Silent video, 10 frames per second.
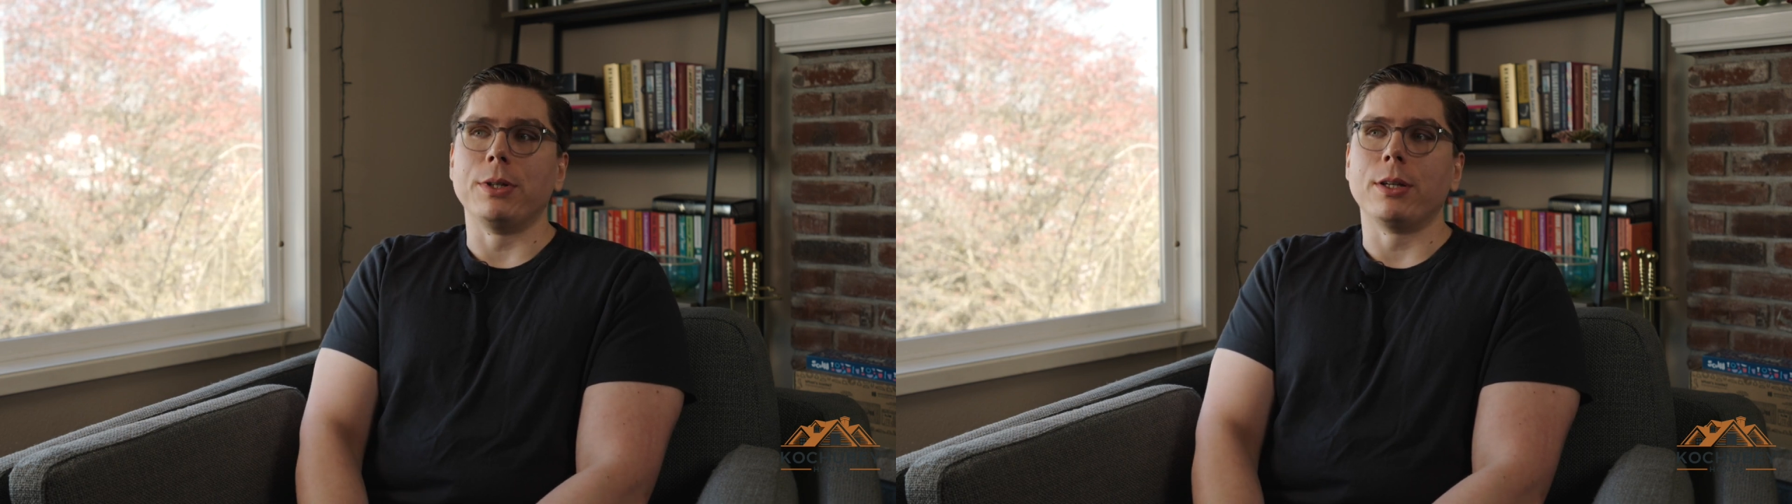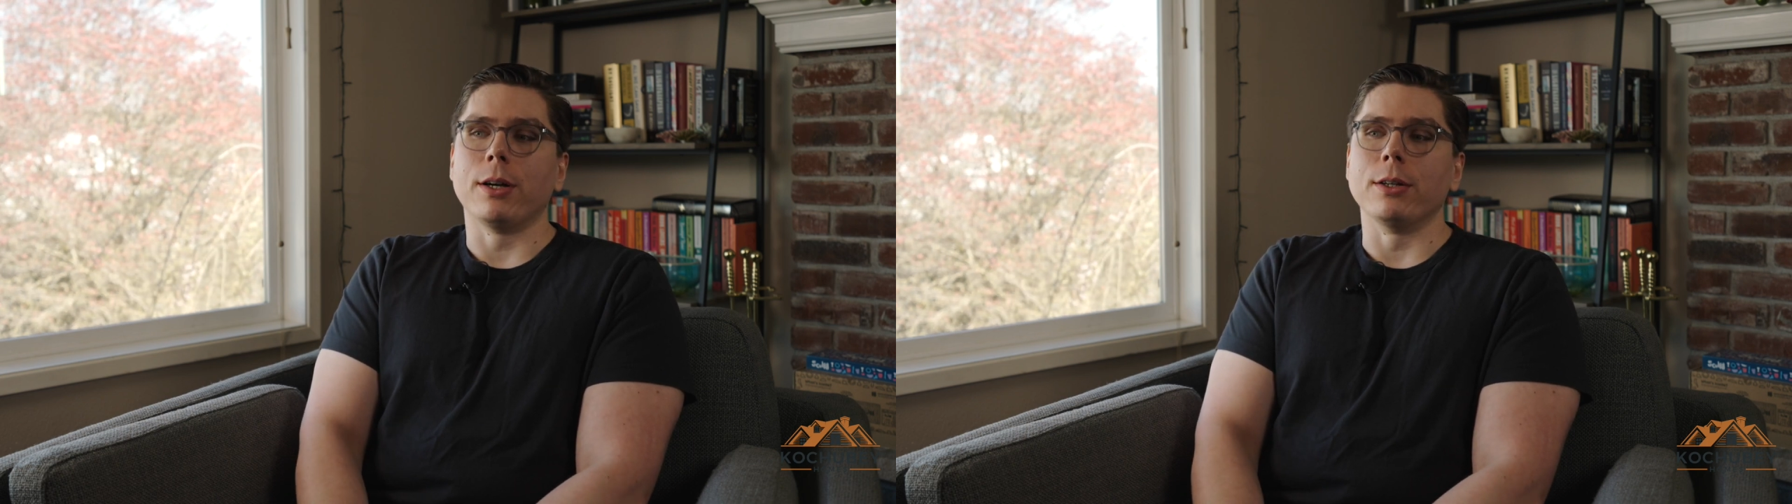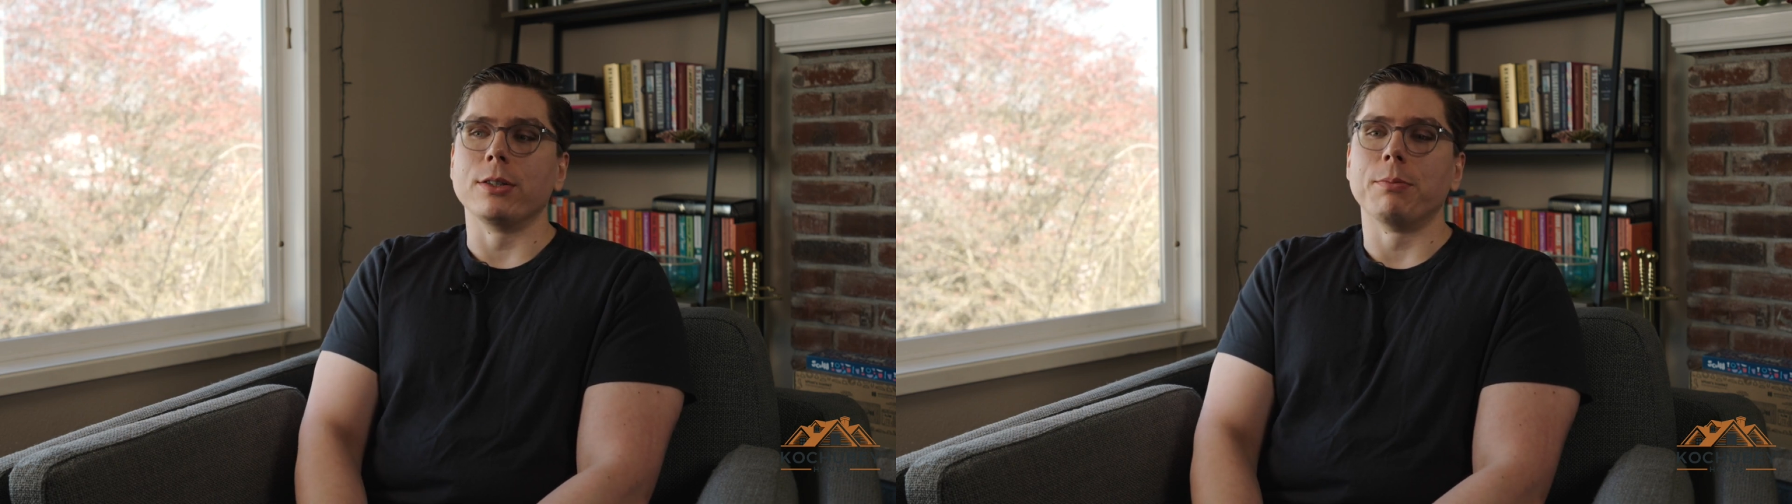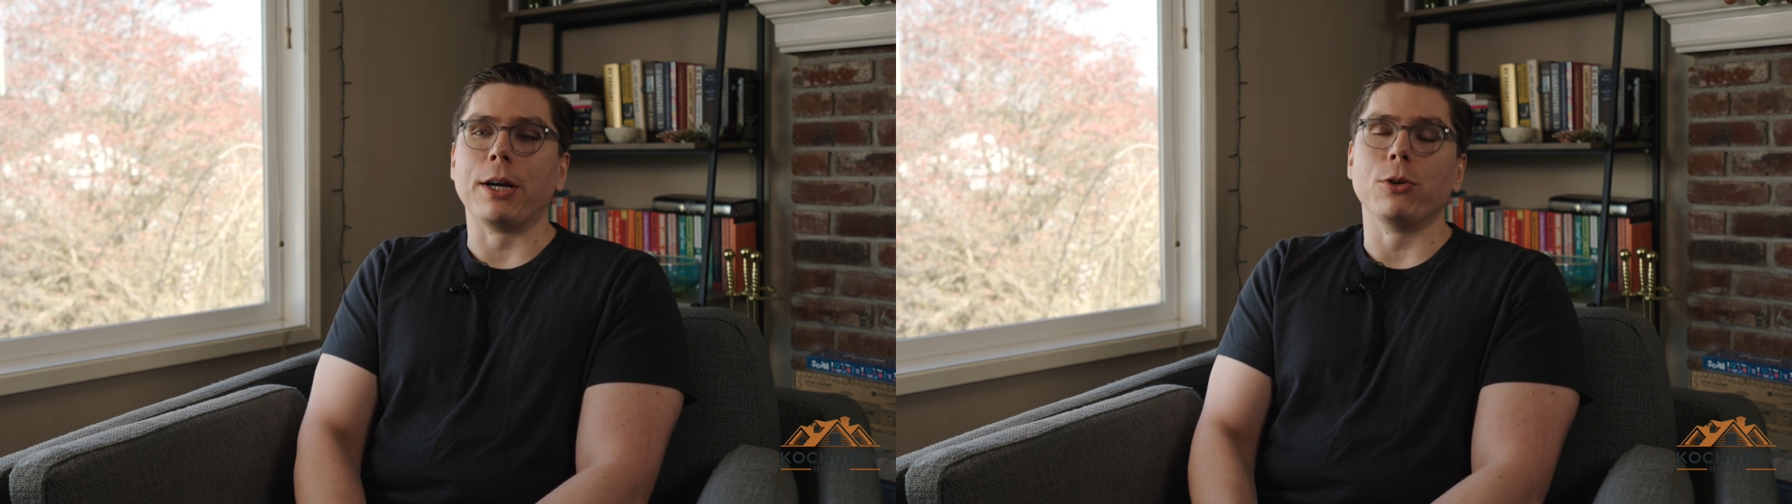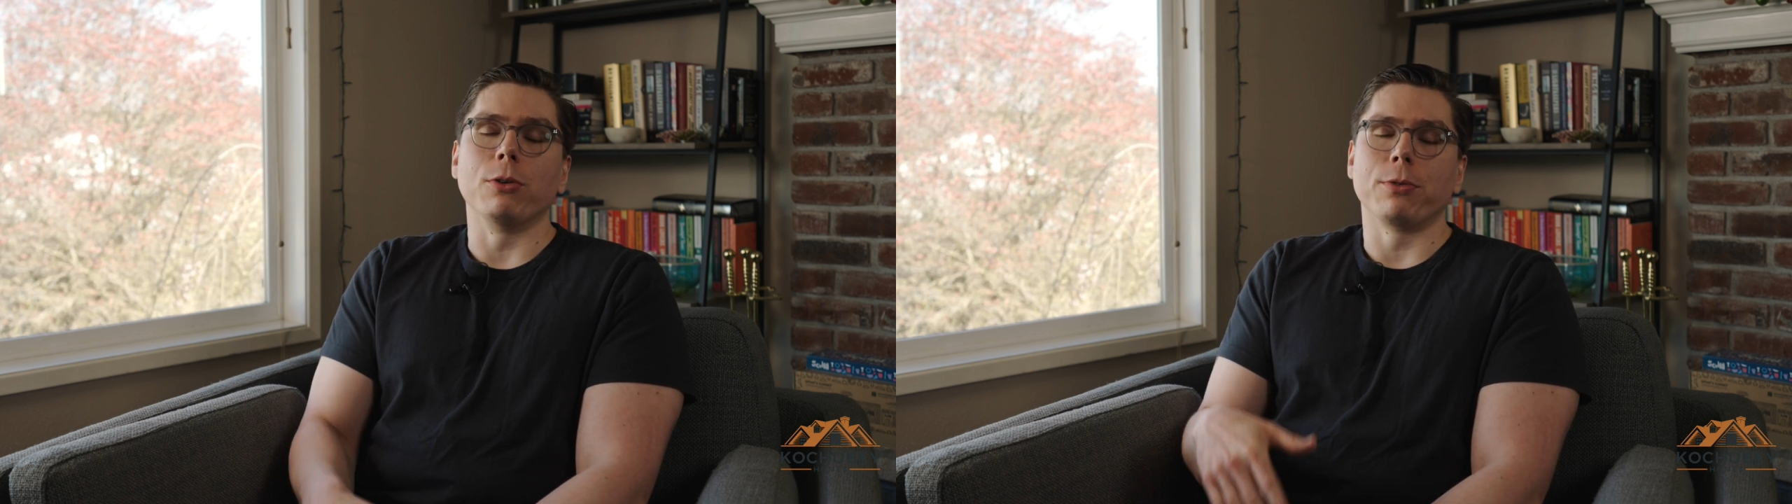because my
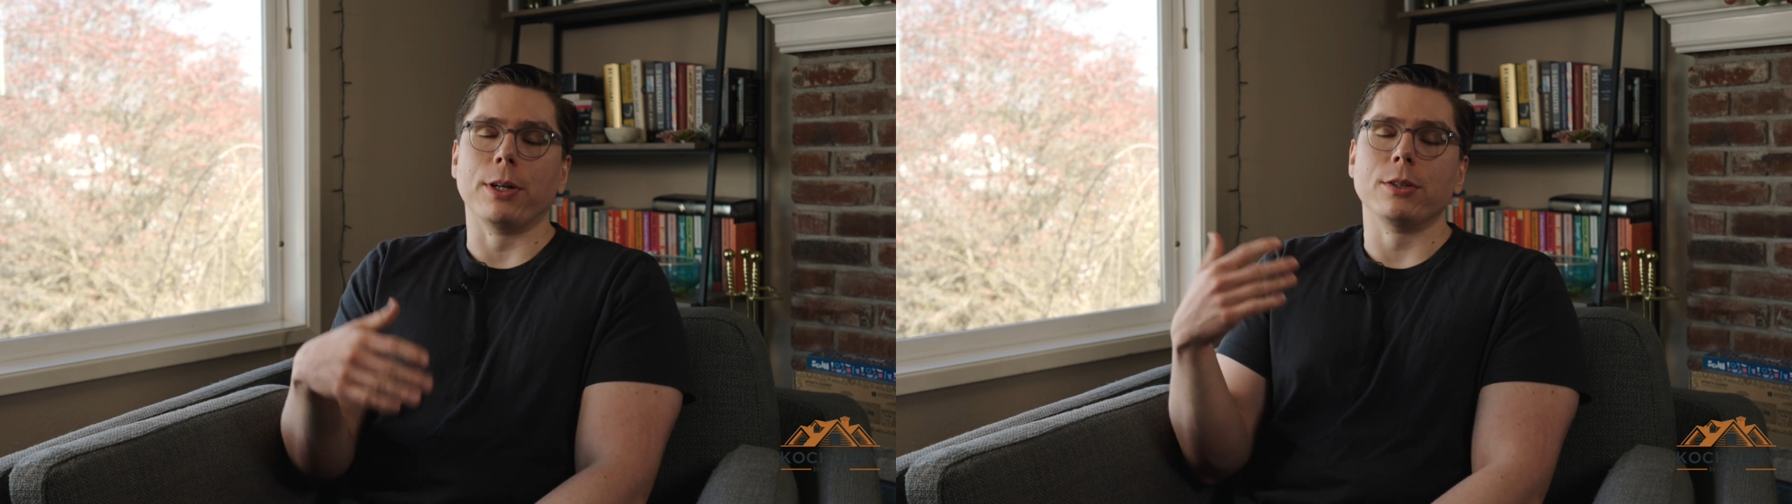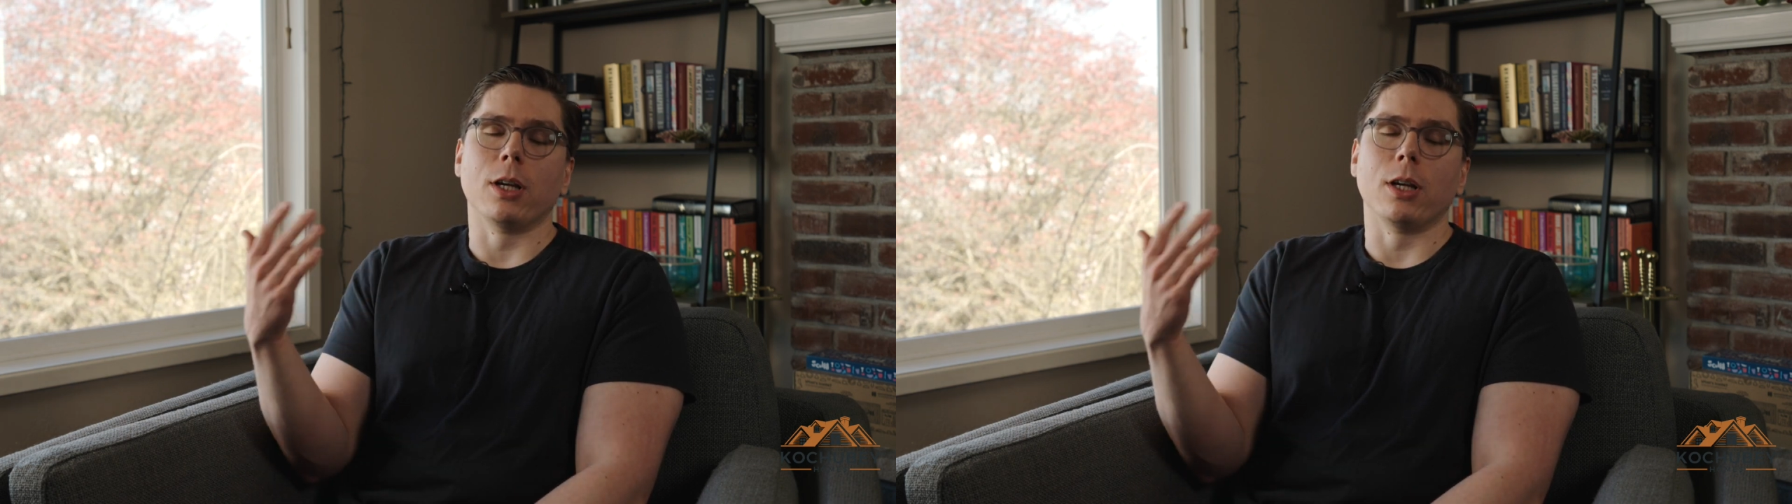girlfriend